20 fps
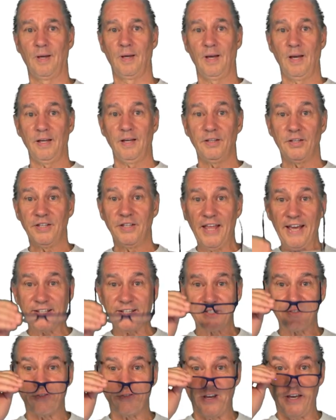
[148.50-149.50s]
The next
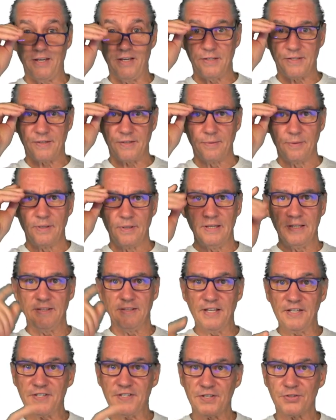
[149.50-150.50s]
phase,
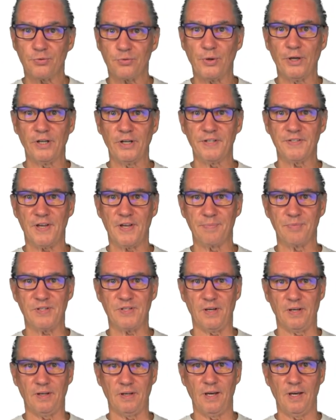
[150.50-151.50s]
this is really
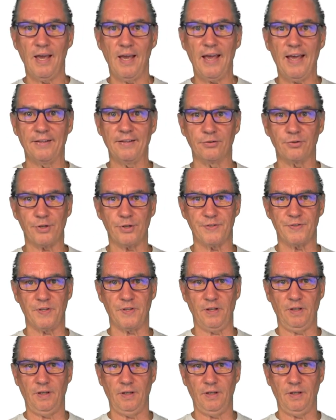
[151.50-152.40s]
something interesting.